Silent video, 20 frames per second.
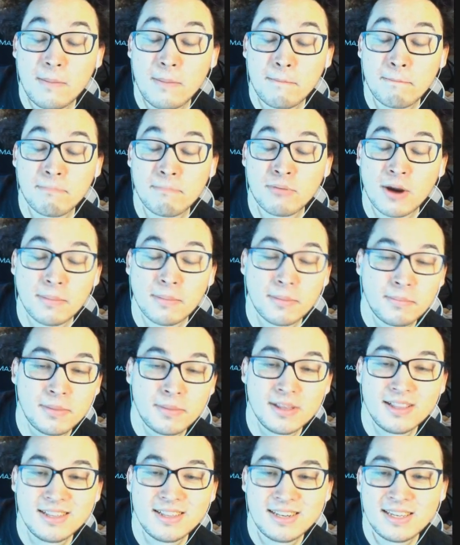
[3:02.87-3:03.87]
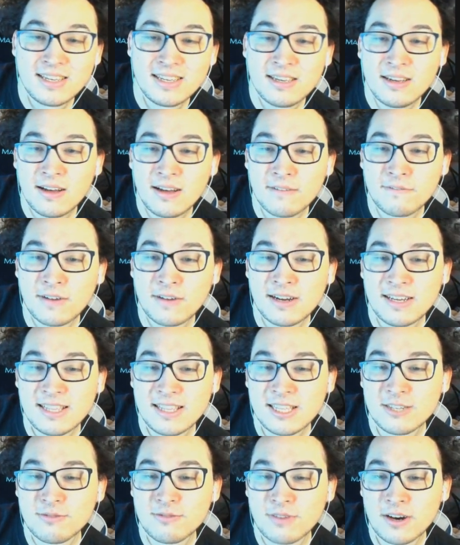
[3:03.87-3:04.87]
probability of finding
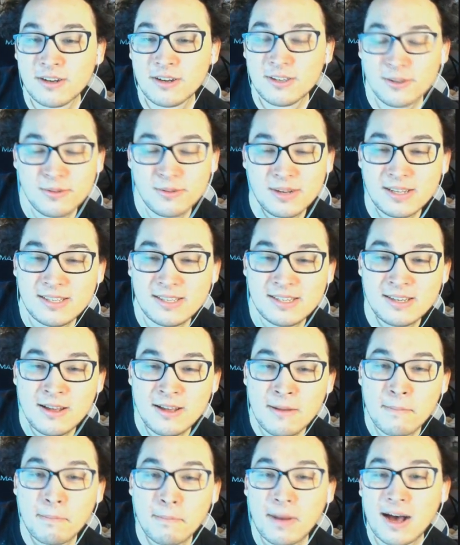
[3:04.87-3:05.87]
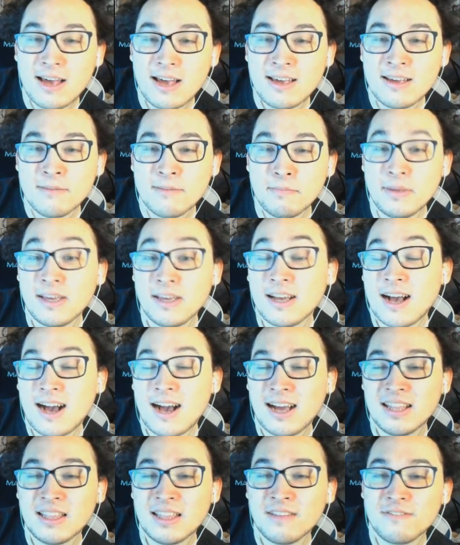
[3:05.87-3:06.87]
these rare units by being a high
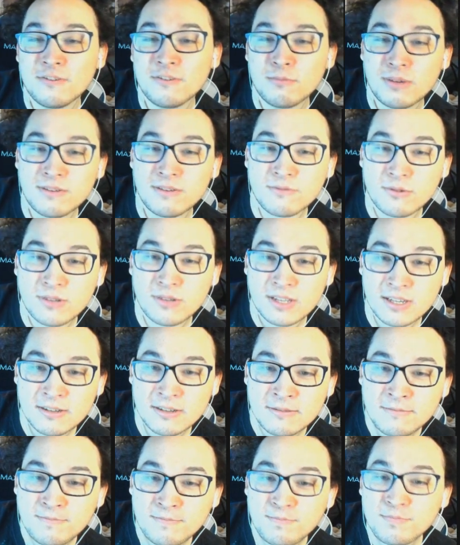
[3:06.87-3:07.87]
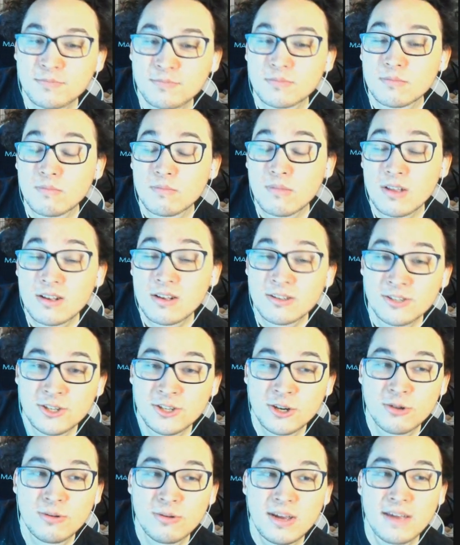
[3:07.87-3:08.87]
level when ruling. So
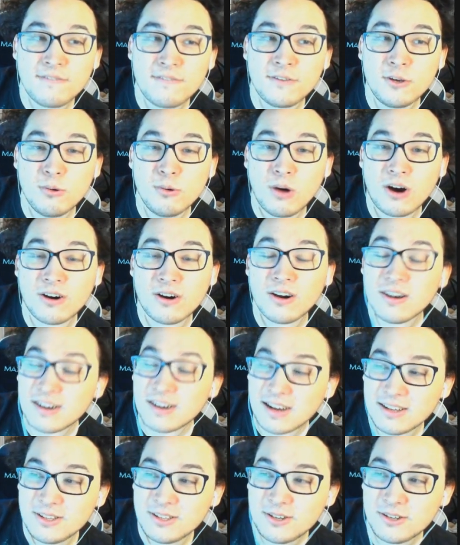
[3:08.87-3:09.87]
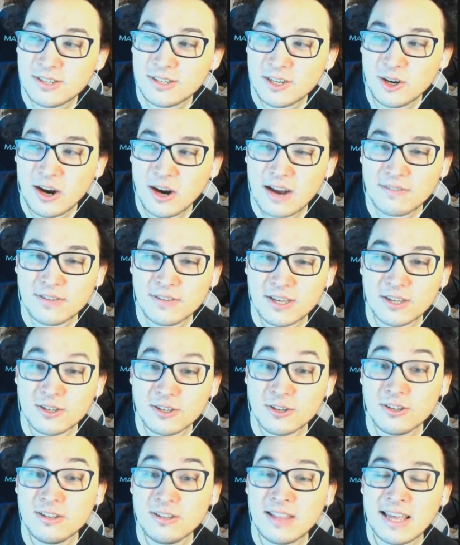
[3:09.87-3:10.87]
if you are on Hunters and you're having a
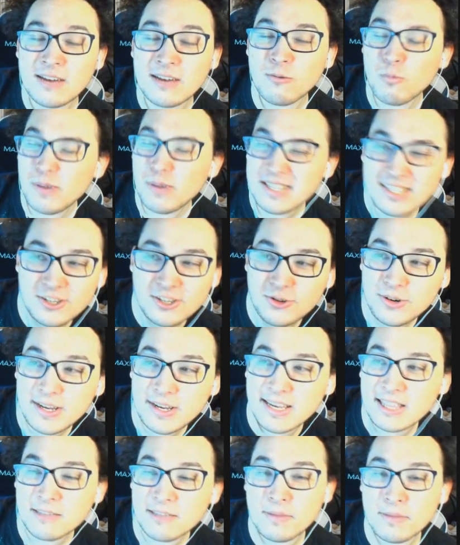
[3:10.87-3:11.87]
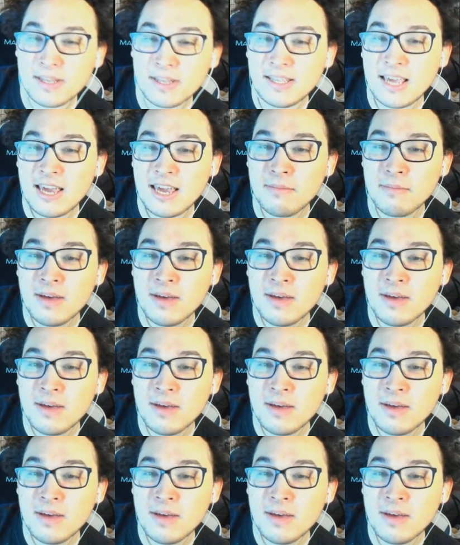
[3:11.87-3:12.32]
good like win streak in the mid game